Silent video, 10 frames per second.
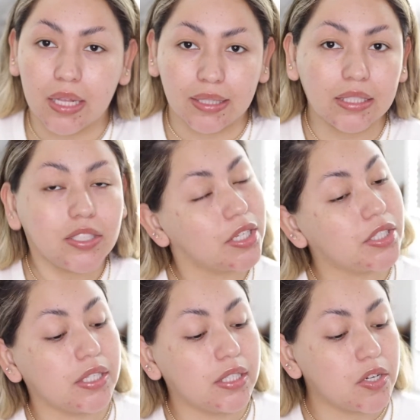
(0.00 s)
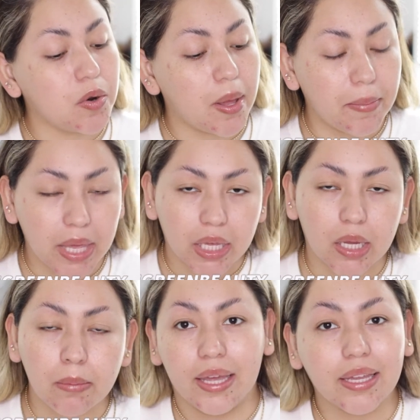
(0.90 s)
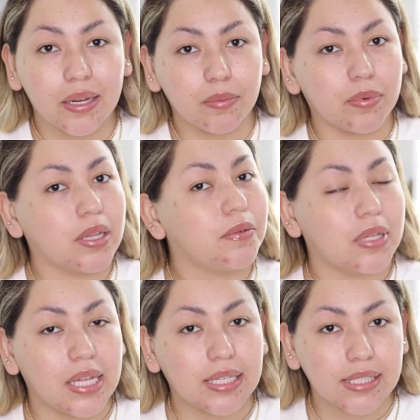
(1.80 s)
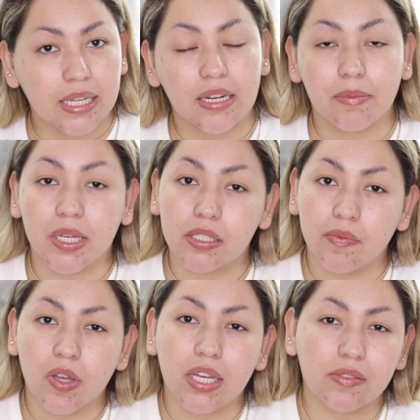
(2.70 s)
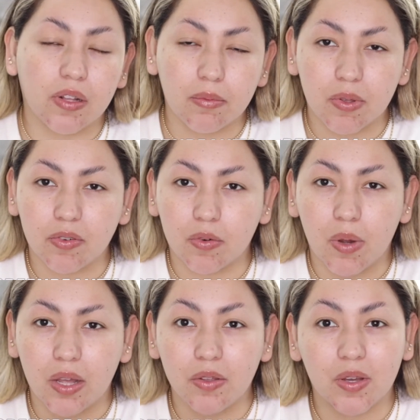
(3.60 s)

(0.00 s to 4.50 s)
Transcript: Natasha Denona makeup, and I'm really excited because if you guys follow me for a while,